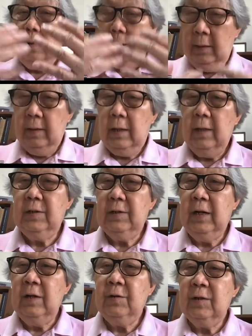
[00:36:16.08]
It's
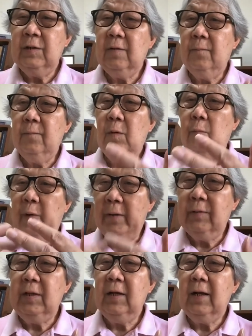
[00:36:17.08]
in the interest of
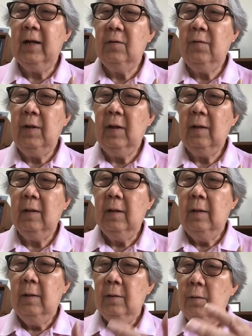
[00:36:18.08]
wealthier countries
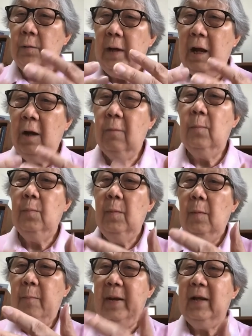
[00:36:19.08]
to help
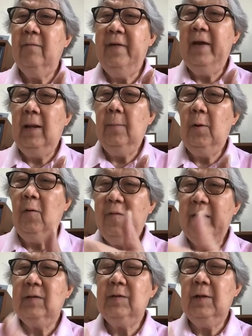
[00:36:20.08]
make available
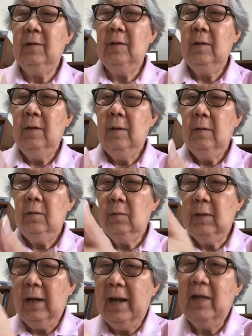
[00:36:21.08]
vaccine to
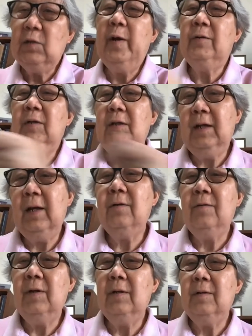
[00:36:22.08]
the less wealthy
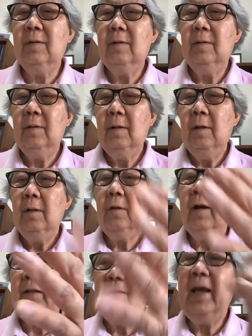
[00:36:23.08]
countries.
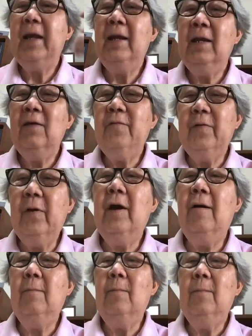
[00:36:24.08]
So I thank India for your
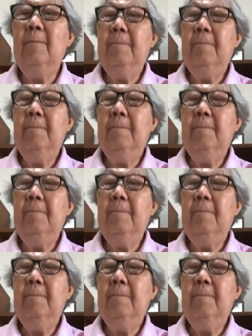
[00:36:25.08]
help.